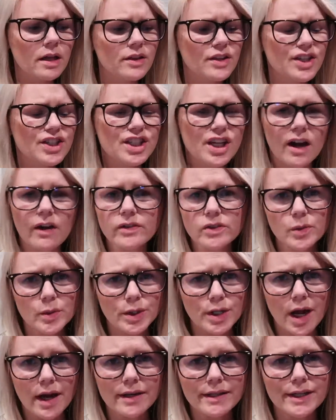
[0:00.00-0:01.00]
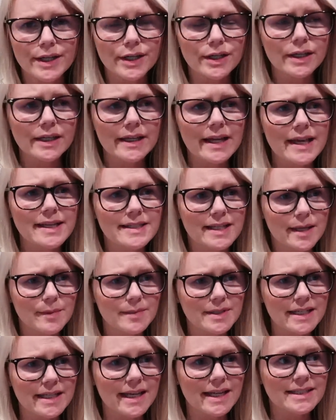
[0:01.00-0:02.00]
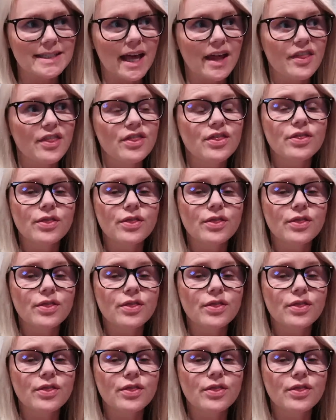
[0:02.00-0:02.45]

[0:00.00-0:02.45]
The shelves were not nearly as empty as I